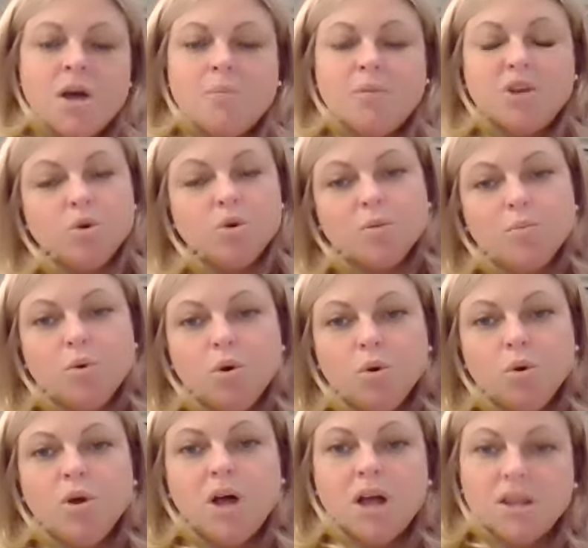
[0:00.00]
But you can
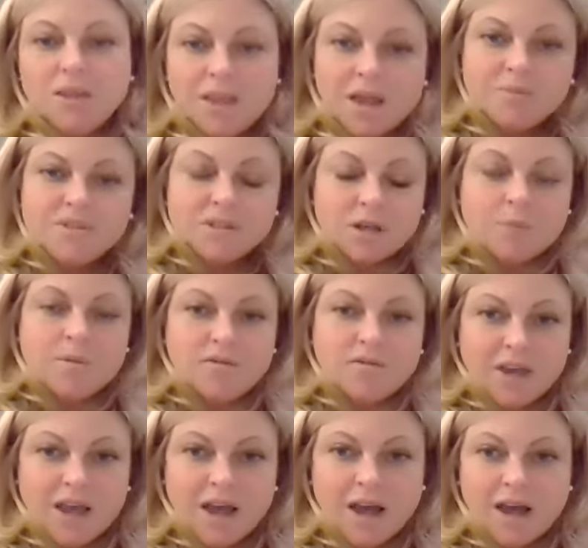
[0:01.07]
pull a lump sum of
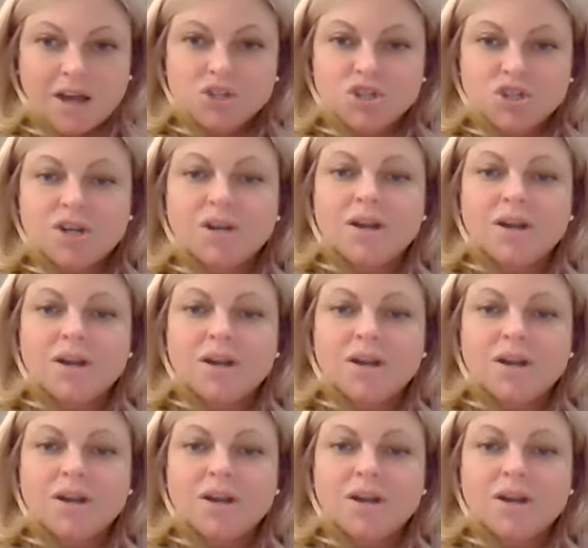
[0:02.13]
cash